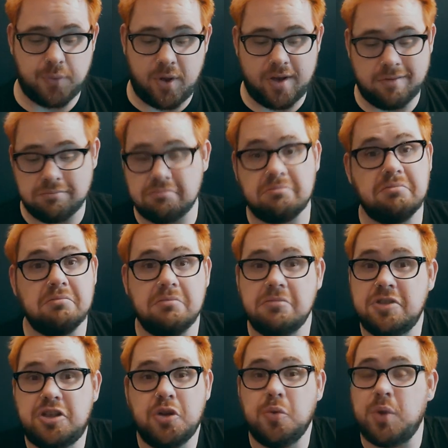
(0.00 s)
one,
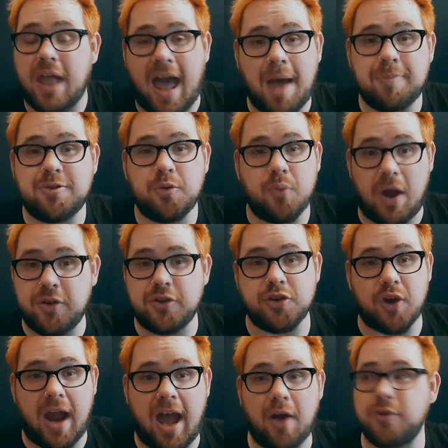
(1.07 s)
do laps around
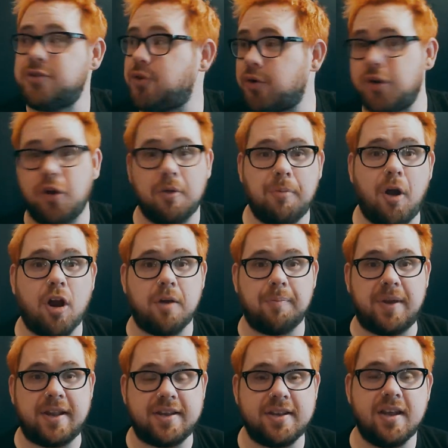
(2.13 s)
your house or your
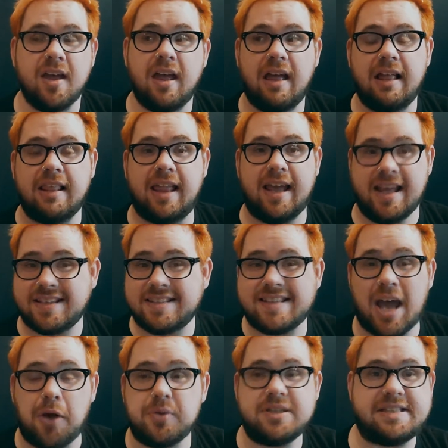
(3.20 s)
apartment. Like, it
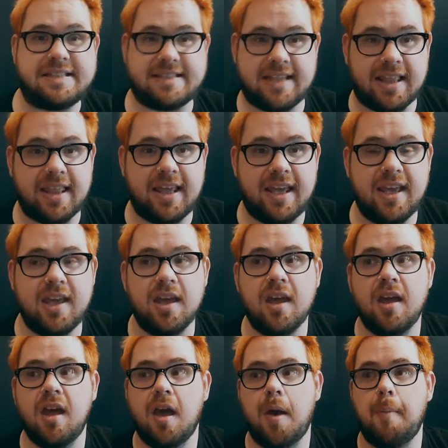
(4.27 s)
sounds silly,
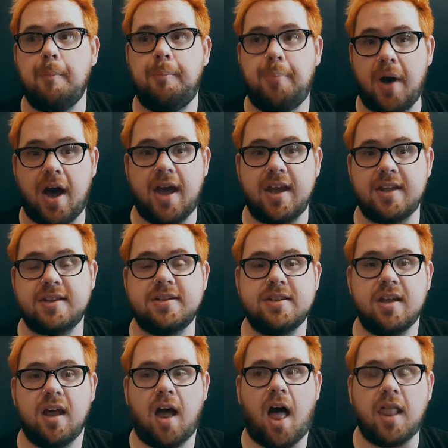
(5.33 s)
but
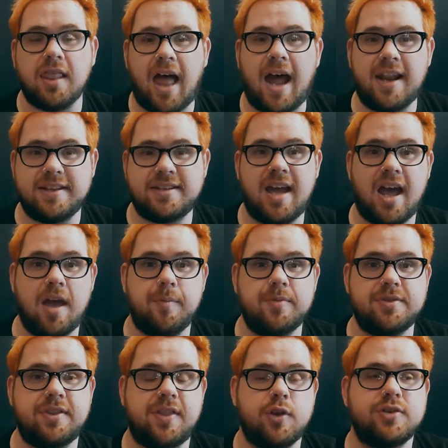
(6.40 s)
a lot of
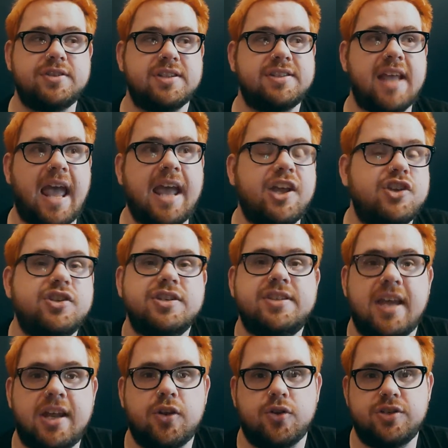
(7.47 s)
times there's this anxious
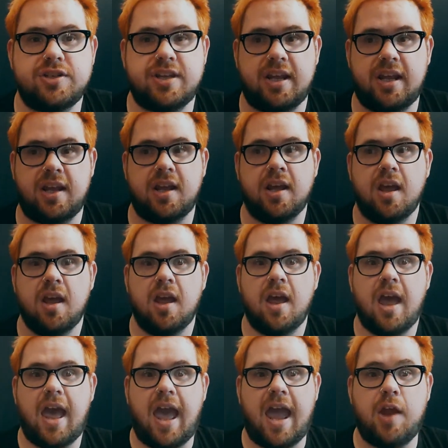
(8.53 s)
energy
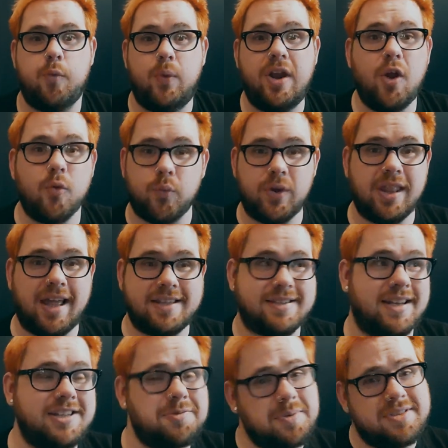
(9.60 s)
and we don't realize it,
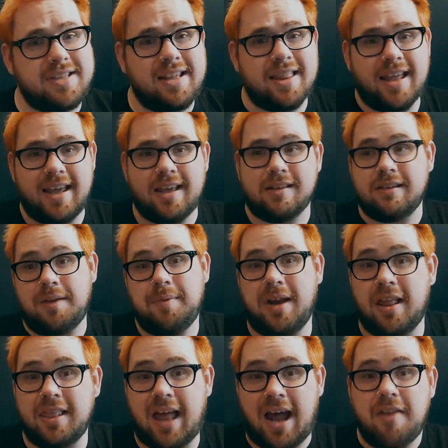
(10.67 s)
especially like, I mean,
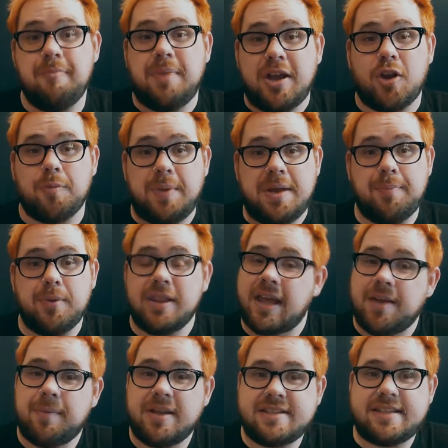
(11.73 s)
a lot of bigger people
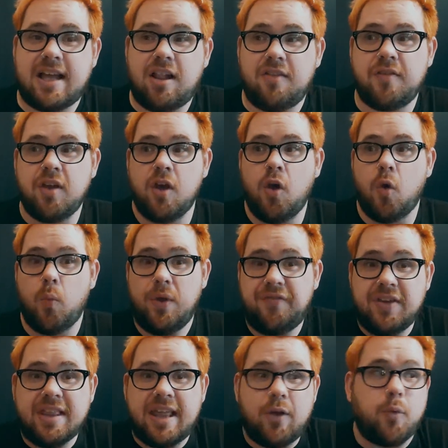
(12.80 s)
like myself, we
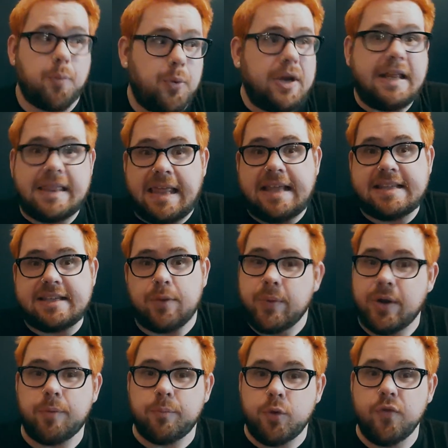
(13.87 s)
feel like we're pretty lazy. We
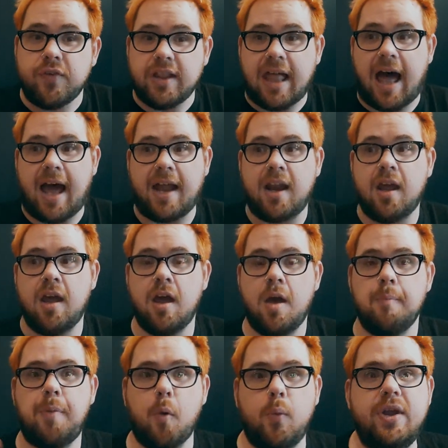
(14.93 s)
don't move a lot,
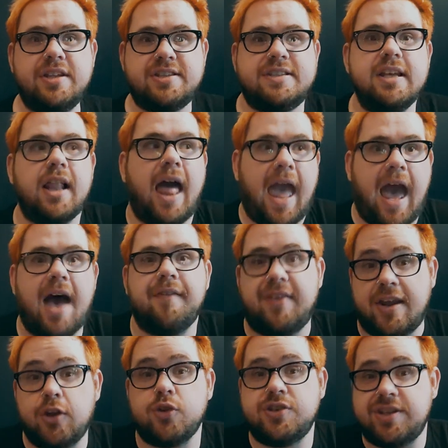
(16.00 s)
but we still have
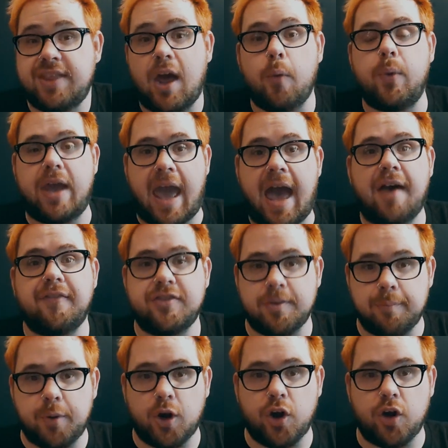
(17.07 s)
energy that we have to
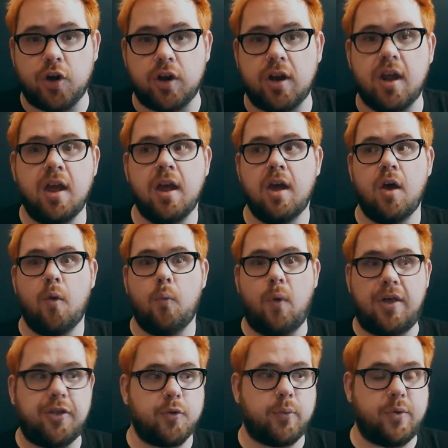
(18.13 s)
burn,
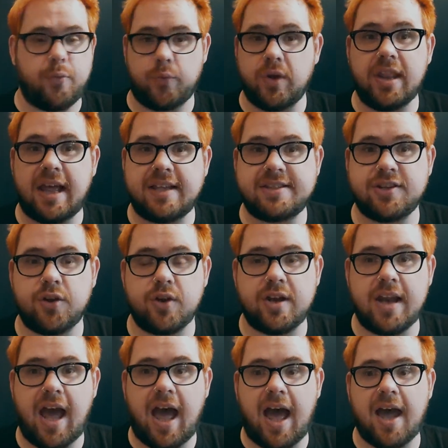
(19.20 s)
whether we realize it or
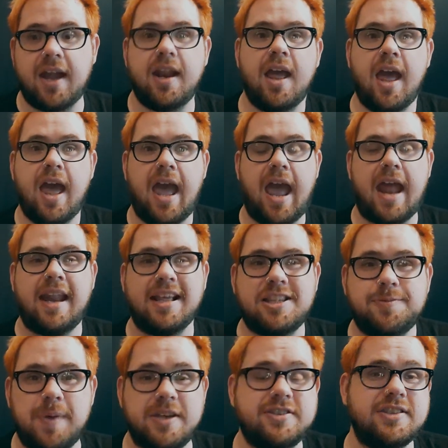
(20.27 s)
not. And
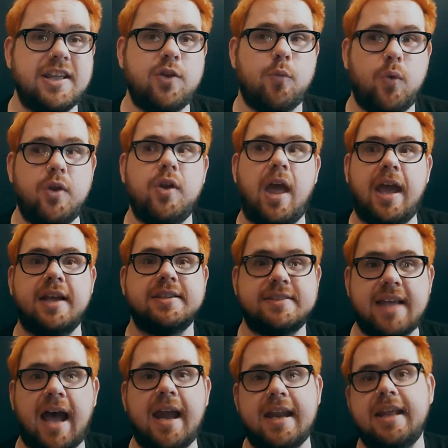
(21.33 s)
especially when
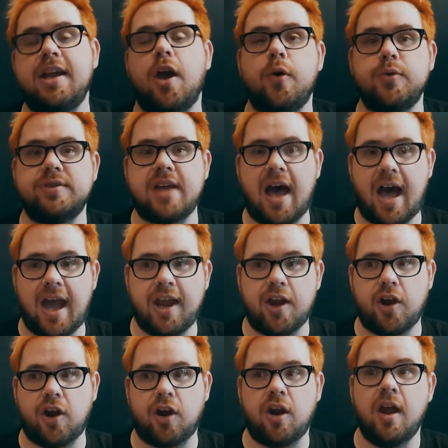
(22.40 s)
anxiety goes
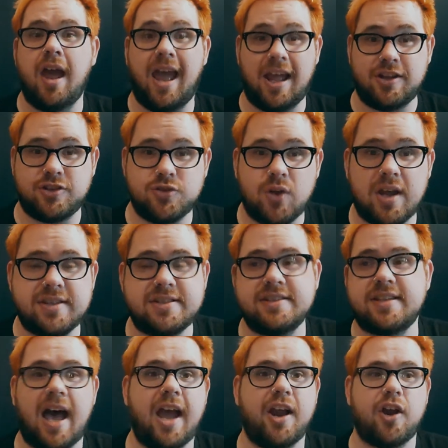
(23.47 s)
higher and stress is
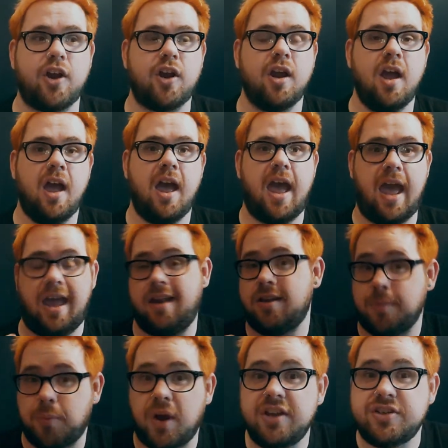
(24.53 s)
higher and
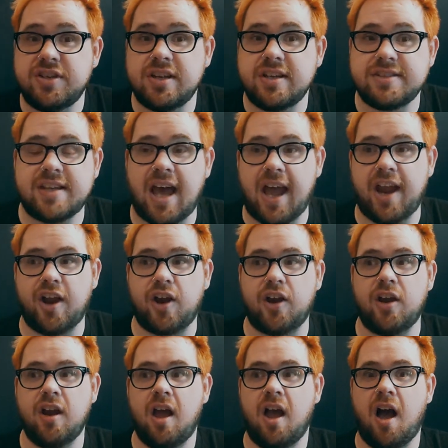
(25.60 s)
depression is
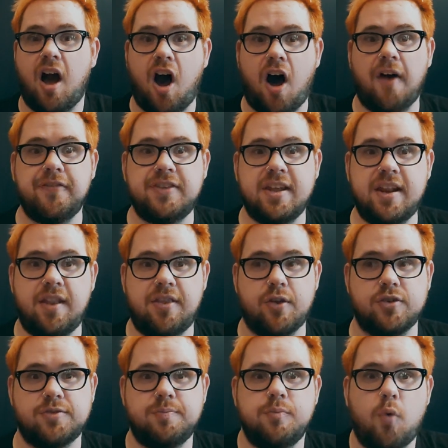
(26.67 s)
higher, often
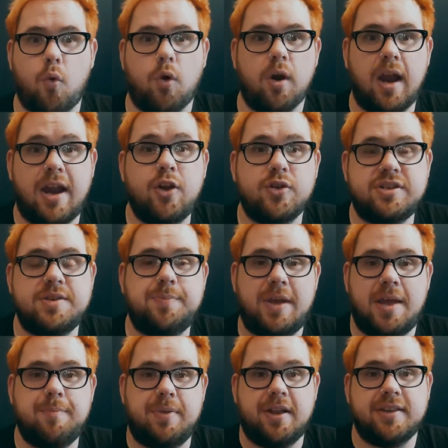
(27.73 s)
there's more energy
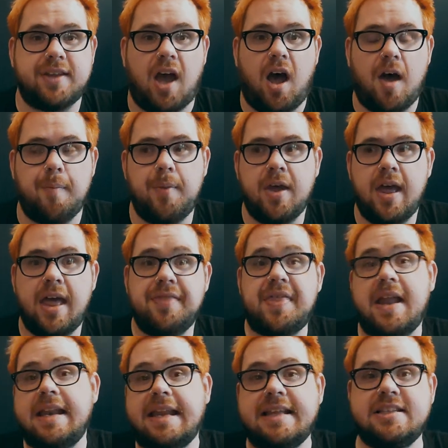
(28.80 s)
being built up
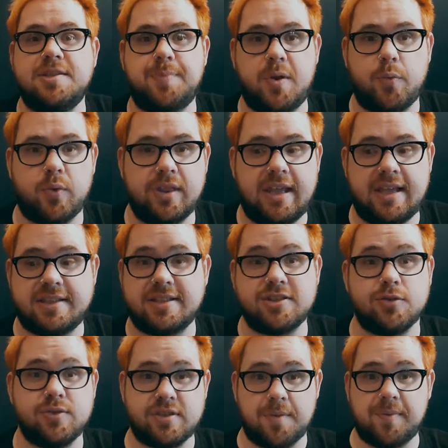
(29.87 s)
that needs to be released. And
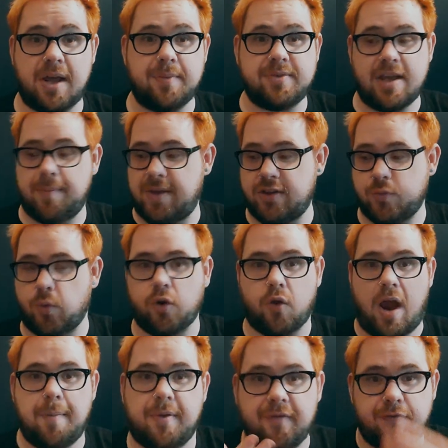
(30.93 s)
so sometimes that means we're
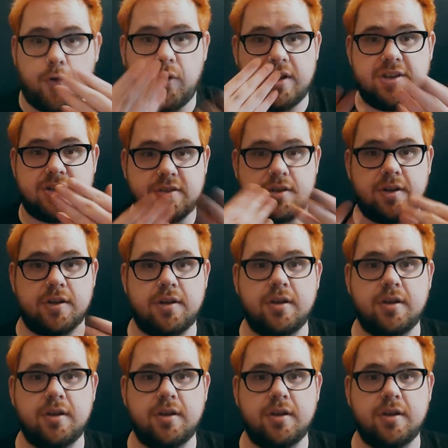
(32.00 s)
grabbing food and just,